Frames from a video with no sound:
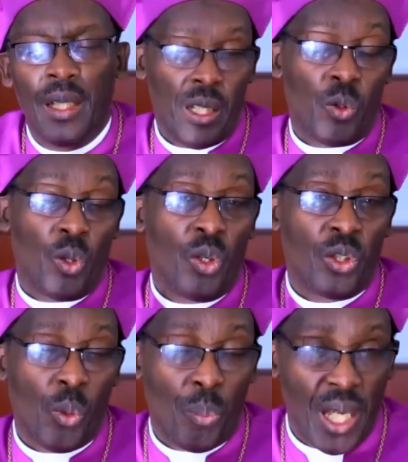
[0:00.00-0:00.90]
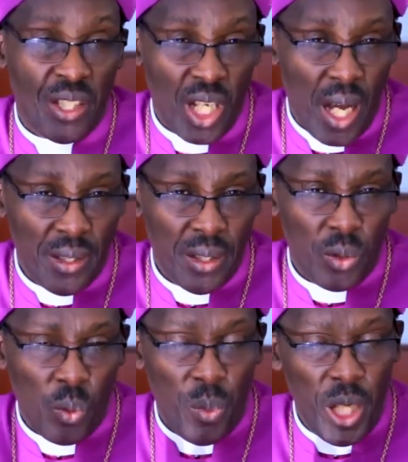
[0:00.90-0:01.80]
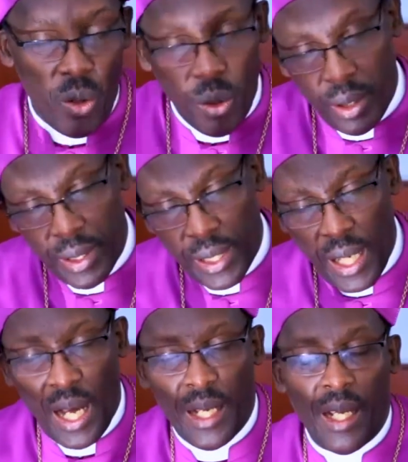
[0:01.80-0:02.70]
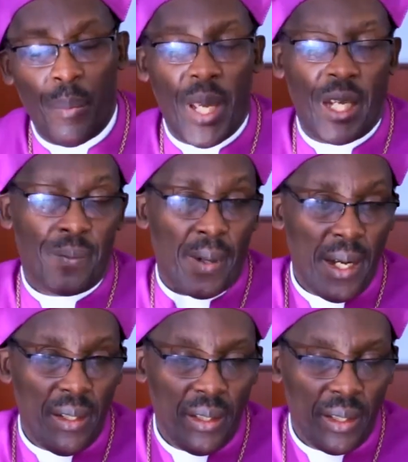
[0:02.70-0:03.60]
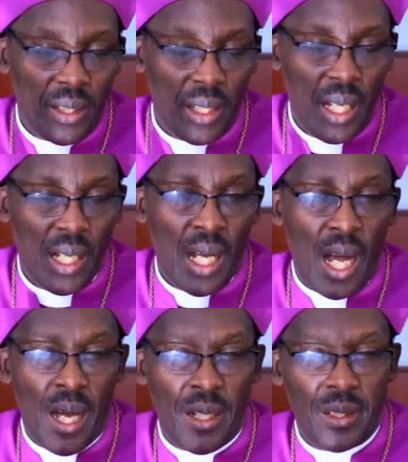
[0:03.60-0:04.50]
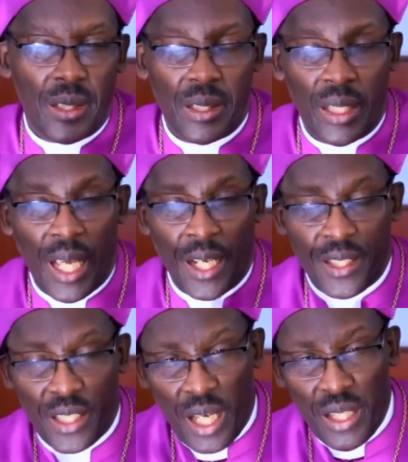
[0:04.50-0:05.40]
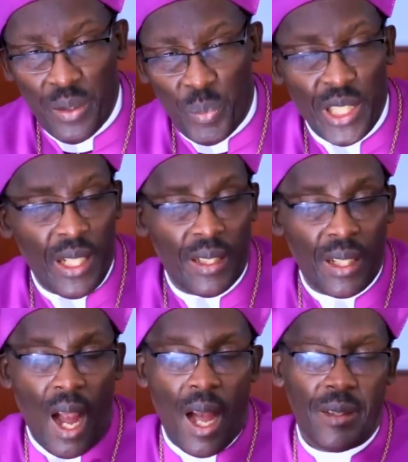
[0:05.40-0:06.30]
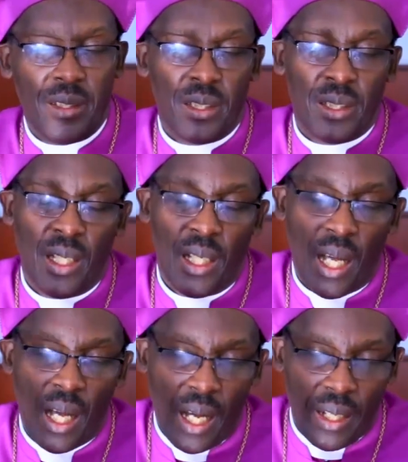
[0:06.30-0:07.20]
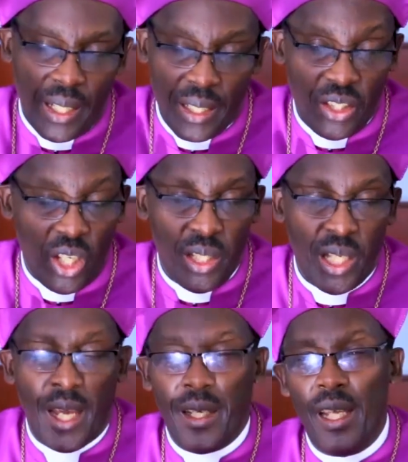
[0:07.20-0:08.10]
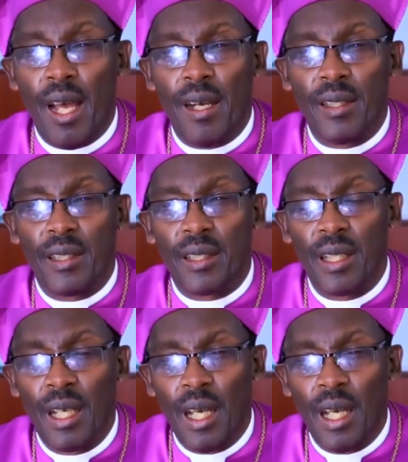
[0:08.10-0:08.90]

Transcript: It will also be a chance to mingle and make friends and exchange business cards and exchange ideas,